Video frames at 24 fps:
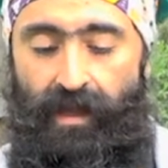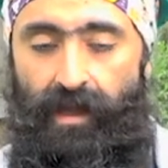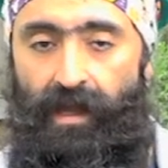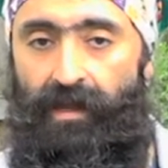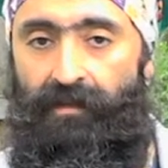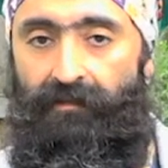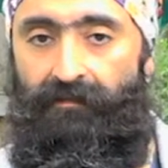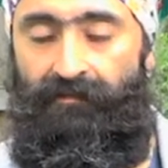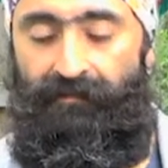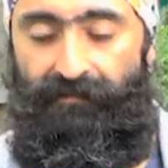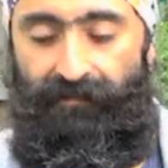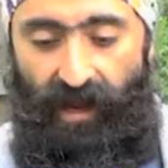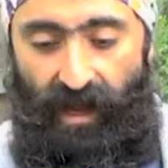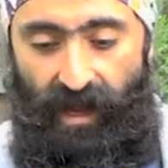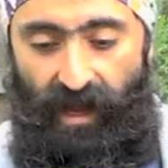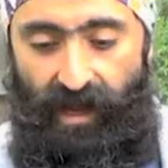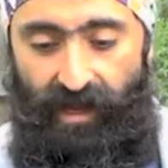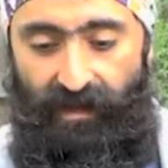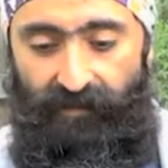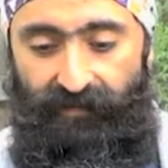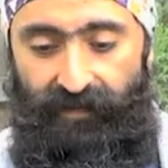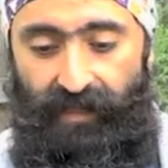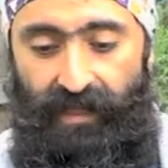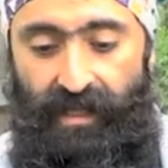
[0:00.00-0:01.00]
And
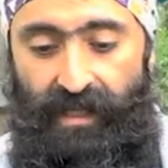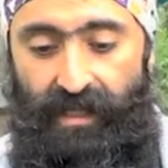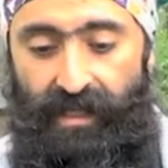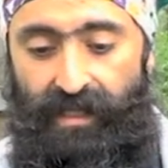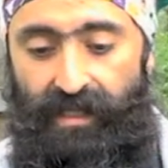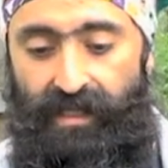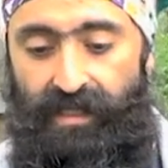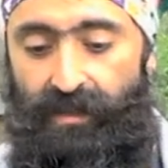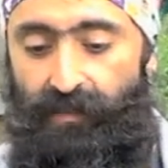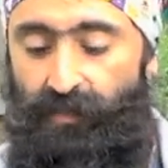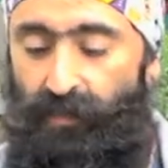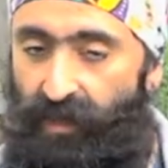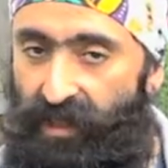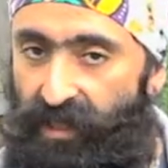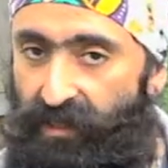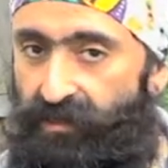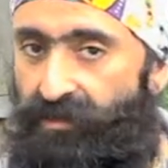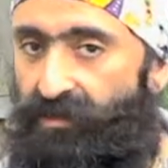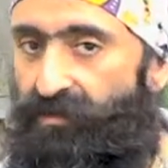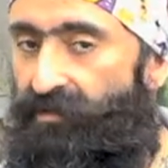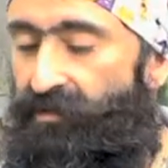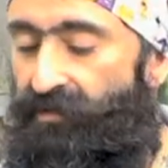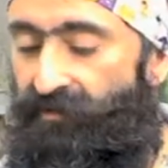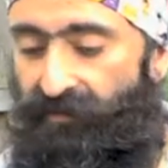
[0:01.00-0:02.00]
five,
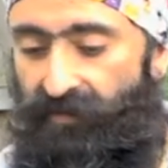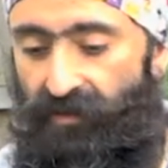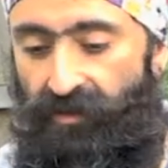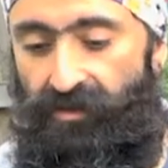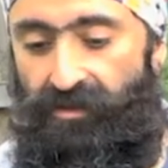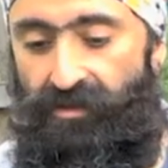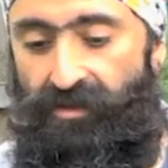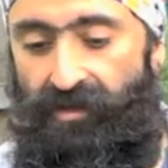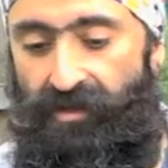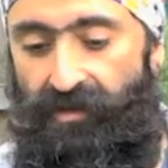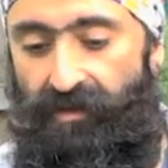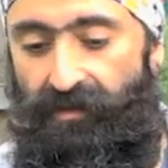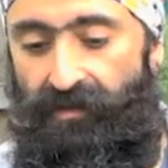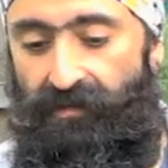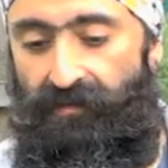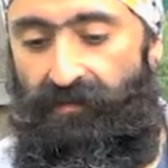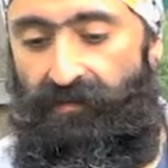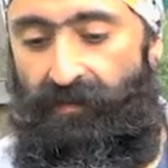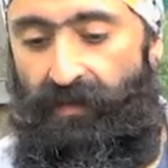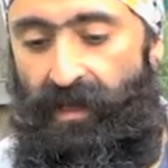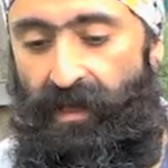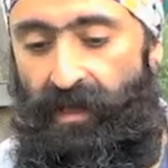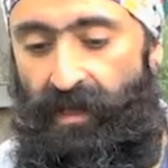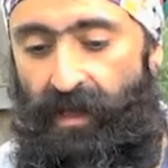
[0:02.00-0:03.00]
speak to the future.
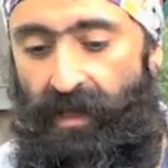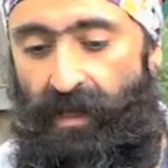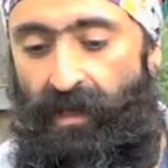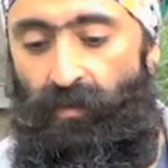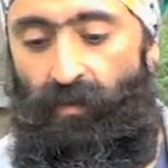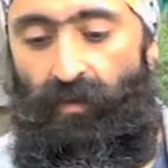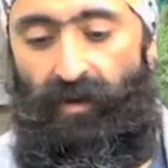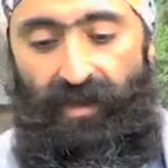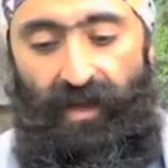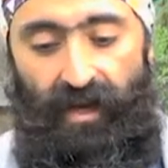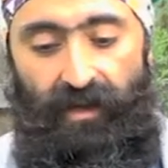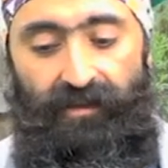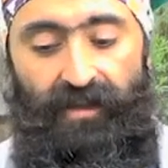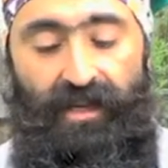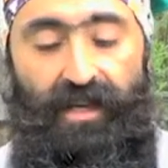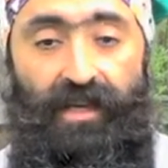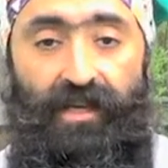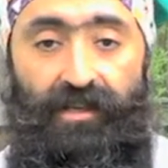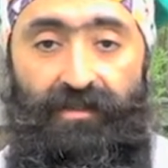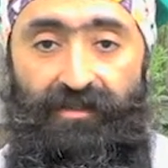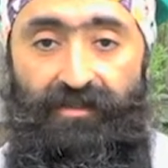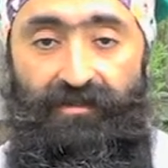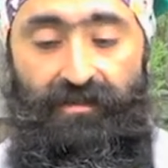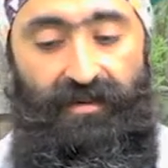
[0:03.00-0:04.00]
Without a
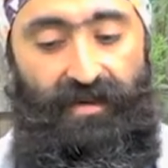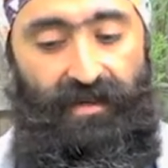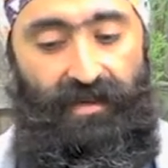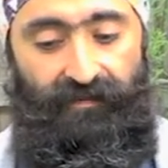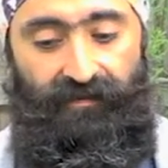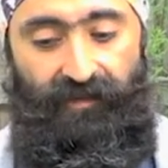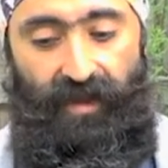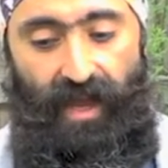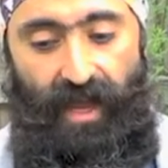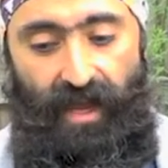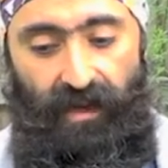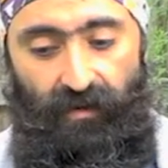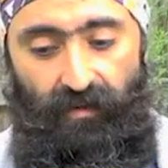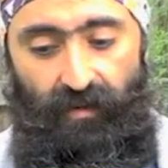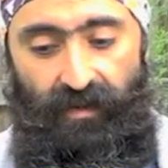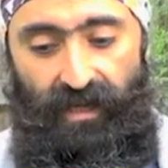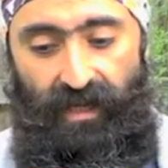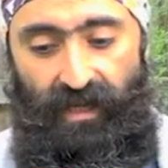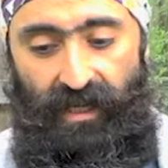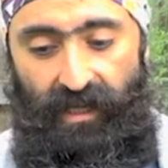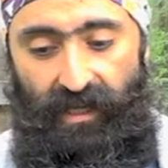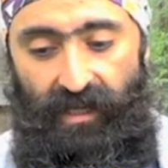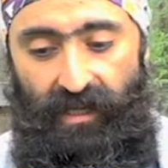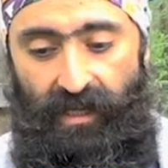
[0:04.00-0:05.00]
history of
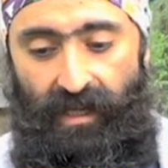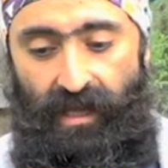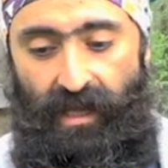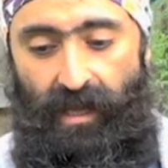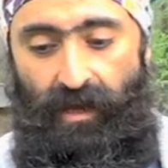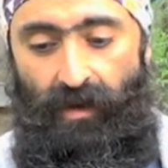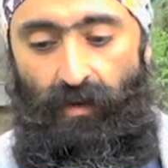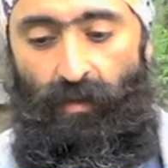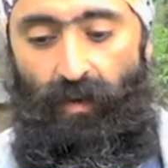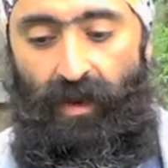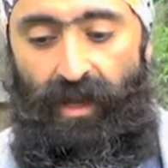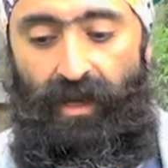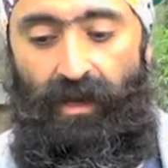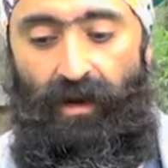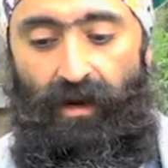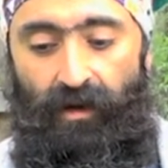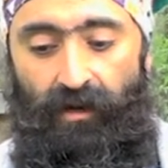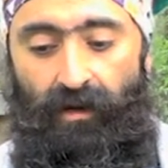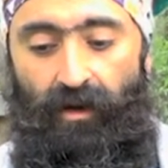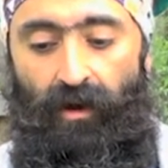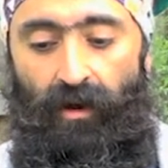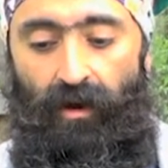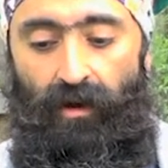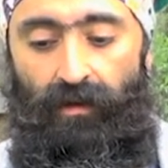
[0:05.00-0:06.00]
equity, we
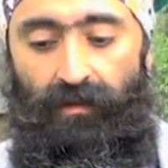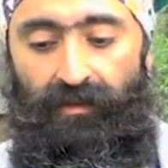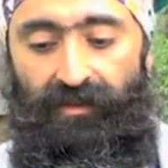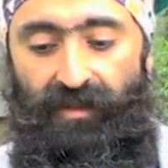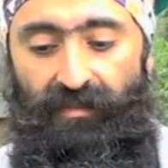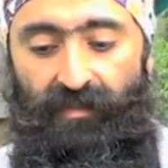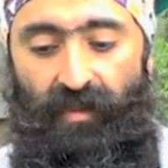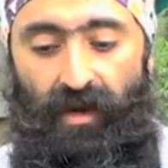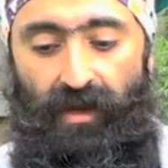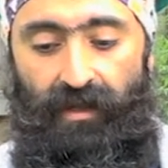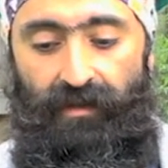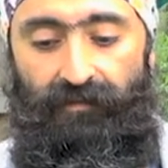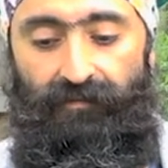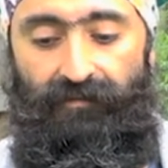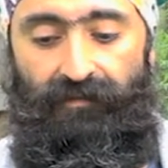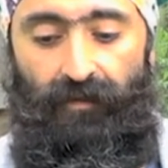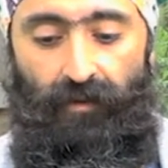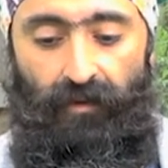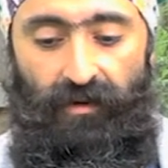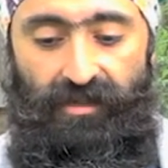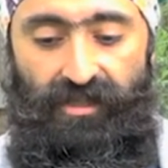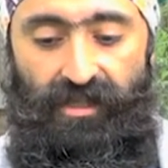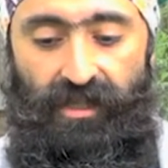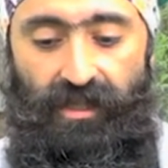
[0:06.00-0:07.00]
are called upon
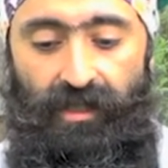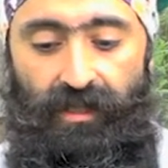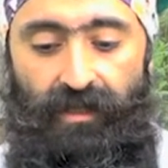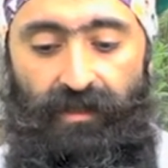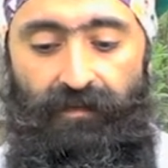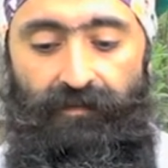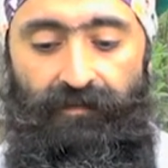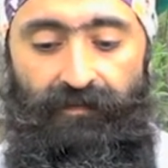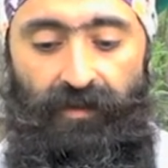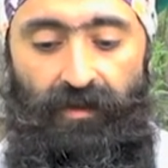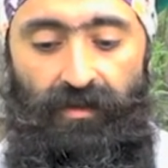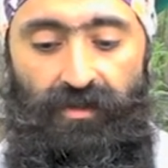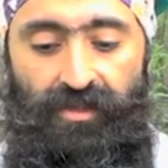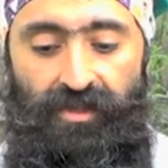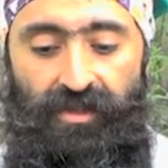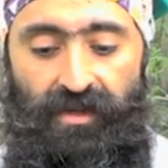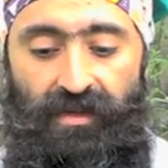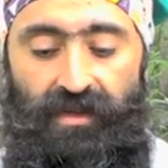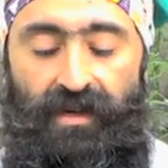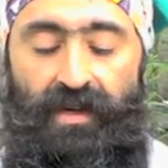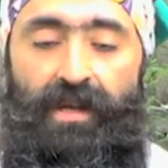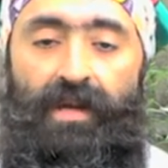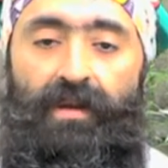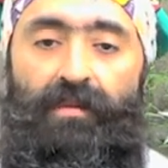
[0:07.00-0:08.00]
forging a
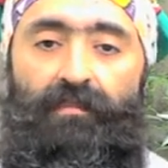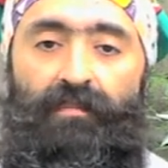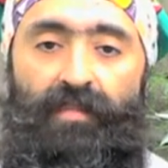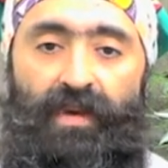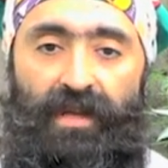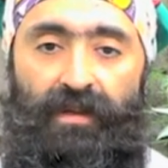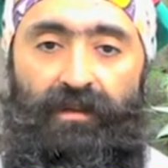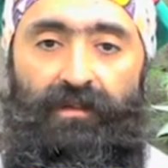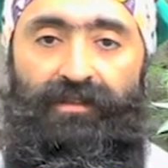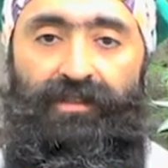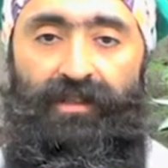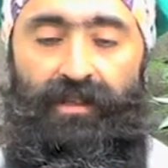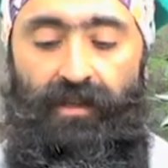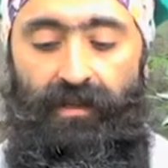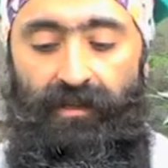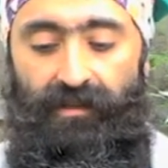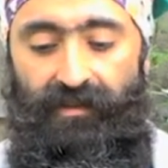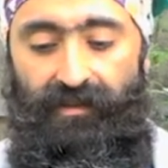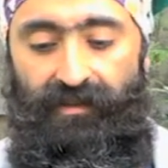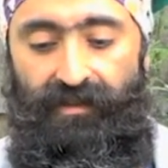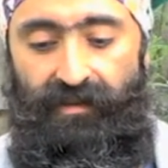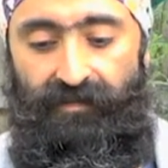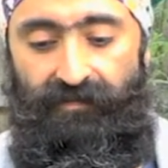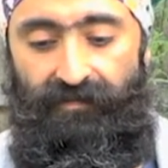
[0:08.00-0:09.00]
future built
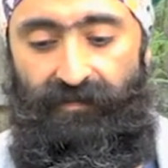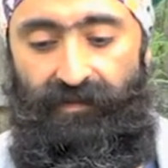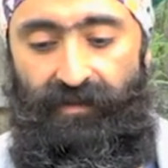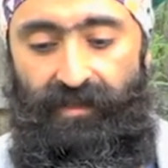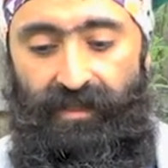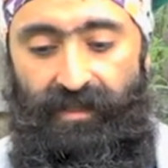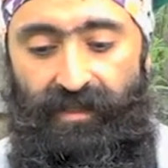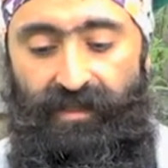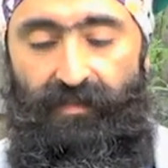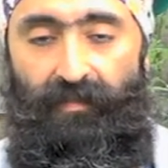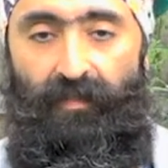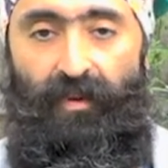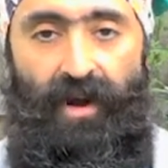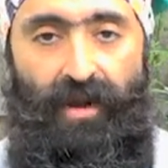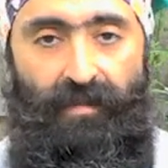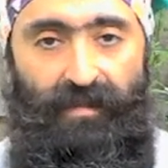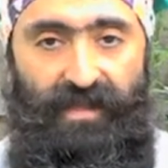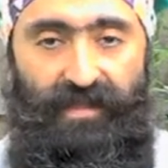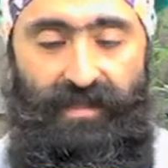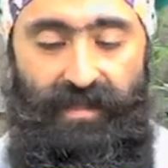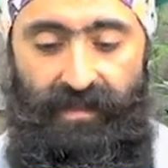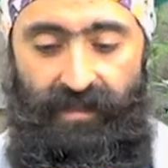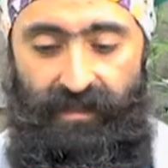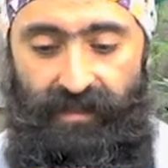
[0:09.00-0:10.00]
on different
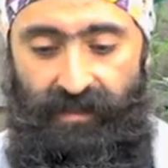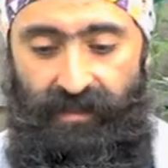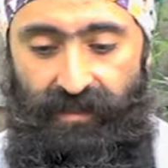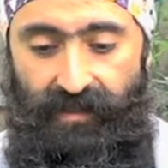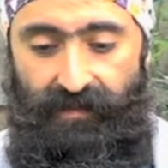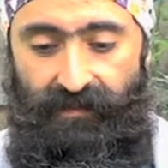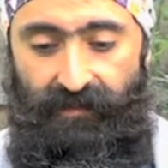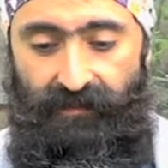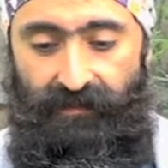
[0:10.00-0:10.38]
premises.